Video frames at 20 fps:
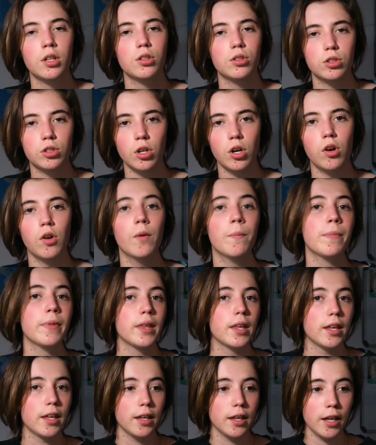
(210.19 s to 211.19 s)
So
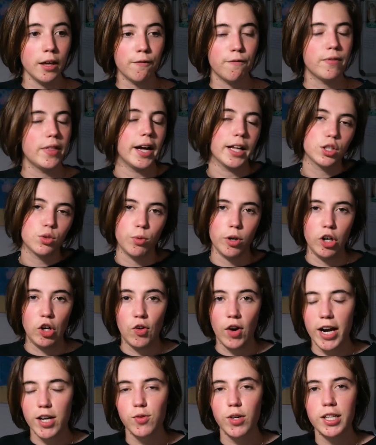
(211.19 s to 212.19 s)
if that's where
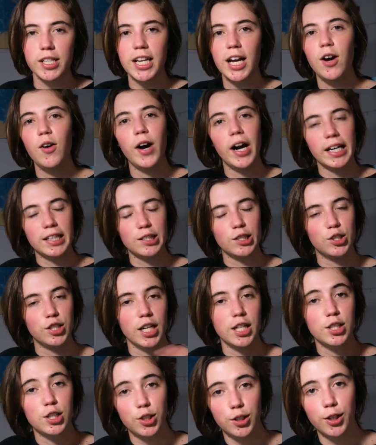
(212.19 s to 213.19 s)
you're at right now, I'd
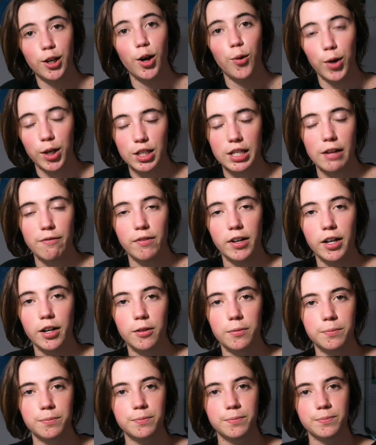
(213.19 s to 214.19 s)
suggest you go watch that
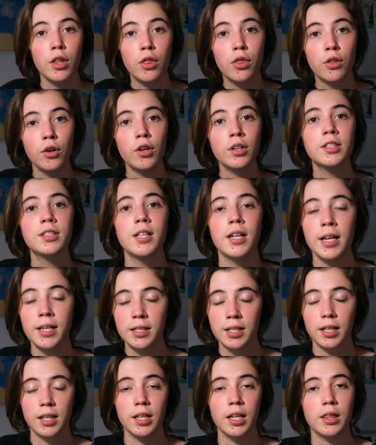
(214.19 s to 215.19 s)
video. The third studying
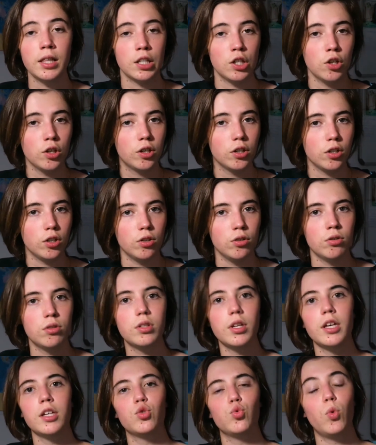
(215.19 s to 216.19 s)
technique that you can
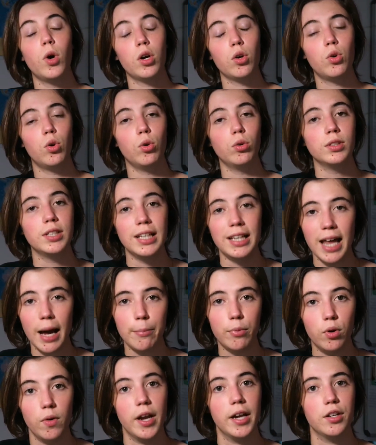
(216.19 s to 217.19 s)
use is one called
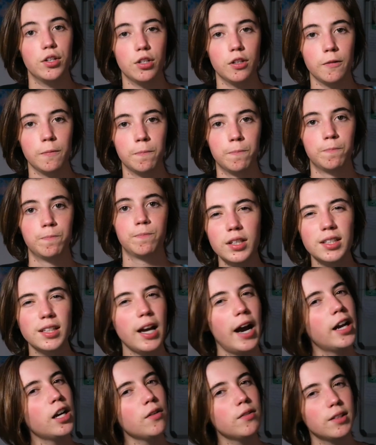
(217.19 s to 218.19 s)
elaboration. This
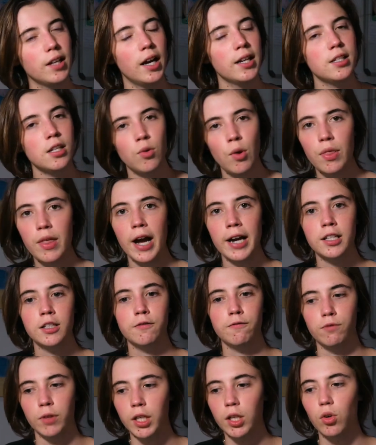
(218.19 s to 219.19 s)
kind of ties in with
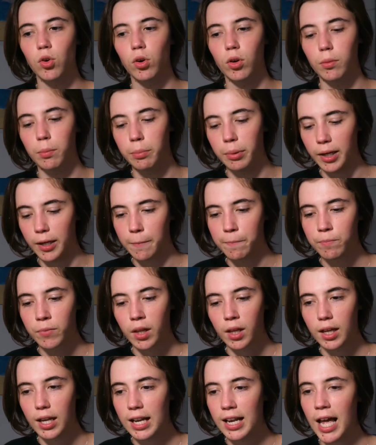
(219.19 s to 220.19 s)
active recall, but
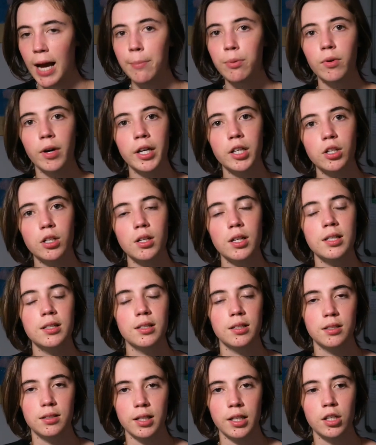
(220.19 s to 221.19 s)
elaboration is
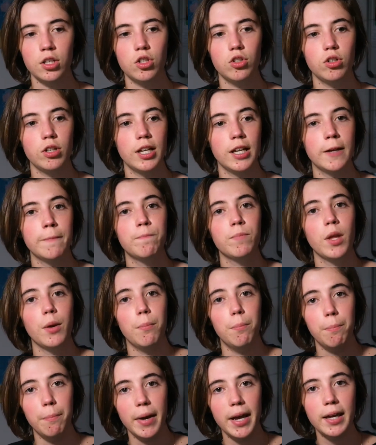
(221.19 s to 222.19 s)
essentially
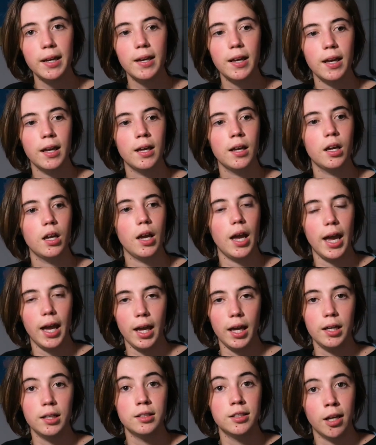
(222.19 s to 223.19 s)
making
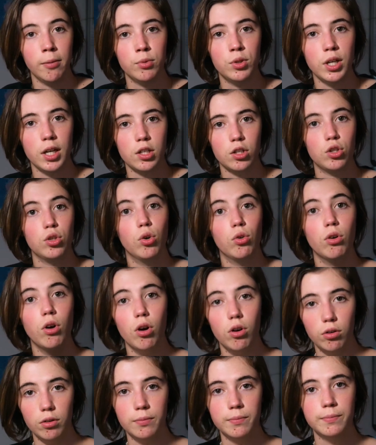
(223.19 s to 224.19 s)
a subject your
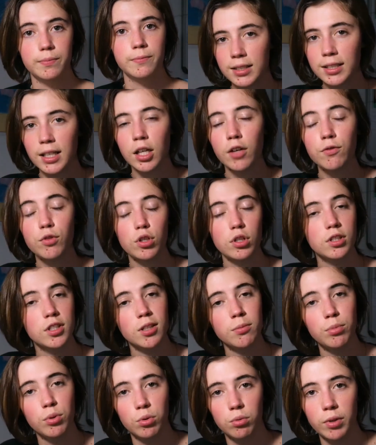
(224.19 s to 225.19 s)
own. Instead of just
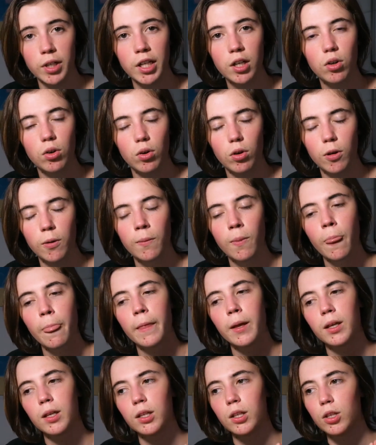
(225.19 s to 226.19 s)
simple recall,
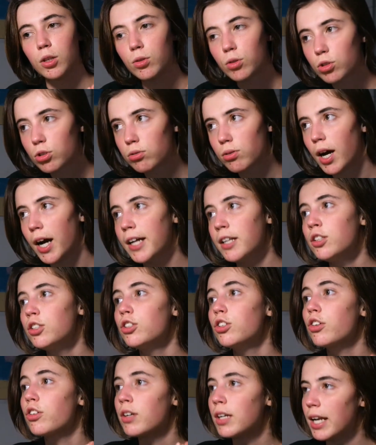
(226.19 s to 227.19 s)
you try
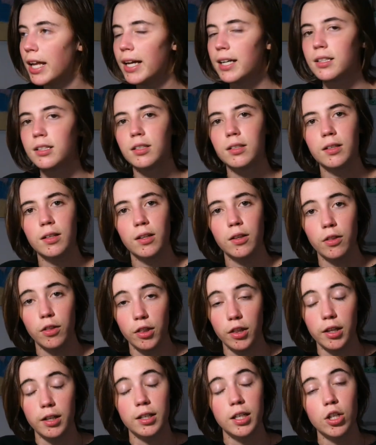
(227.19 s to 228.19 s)
to connect
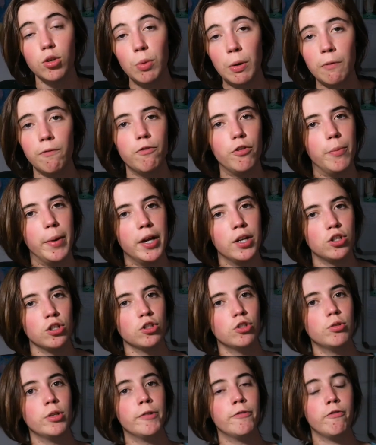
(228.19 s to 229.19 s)
the new
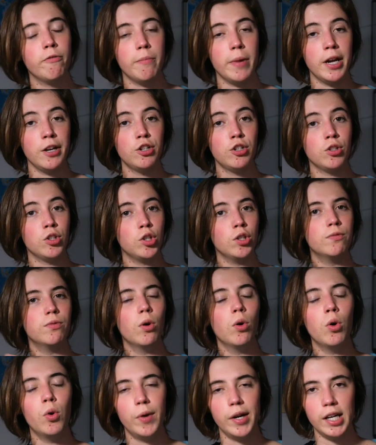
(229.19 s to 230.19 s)
information to information you've
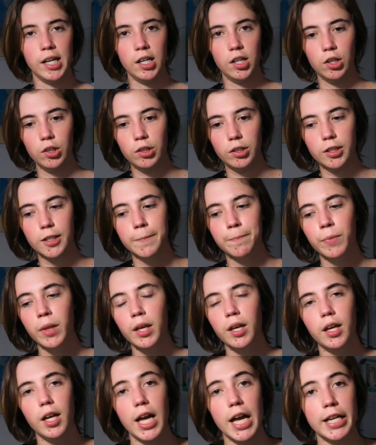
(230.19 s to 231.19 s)
already learned
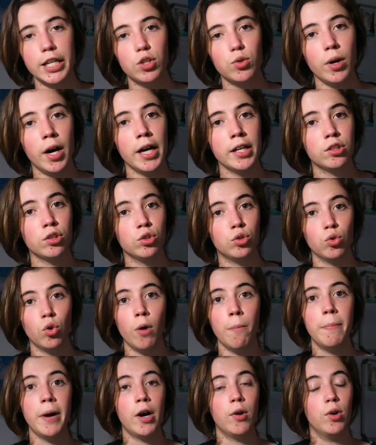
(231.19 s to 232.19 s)
and try to
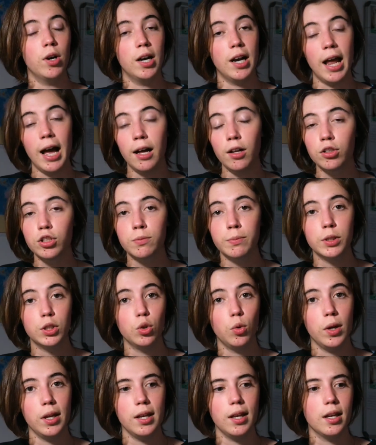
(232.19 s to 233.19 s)
draw parallels
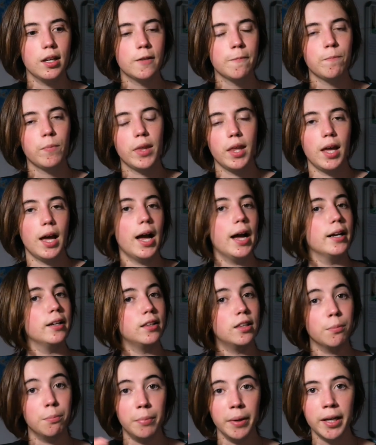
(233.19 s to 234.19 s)
between it
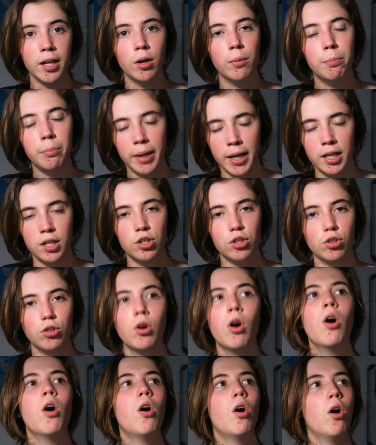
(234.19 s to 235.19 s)
and the bigger
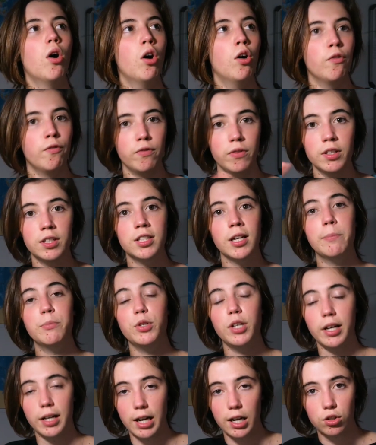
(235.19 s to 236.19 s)
picture of the
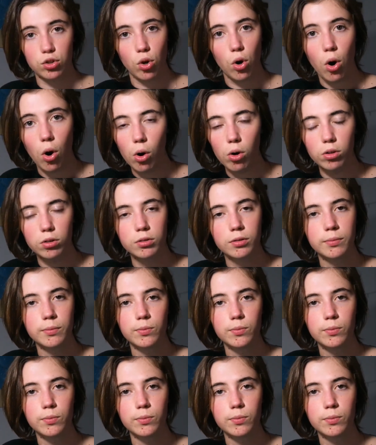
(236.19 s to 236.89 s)
subject as a whole.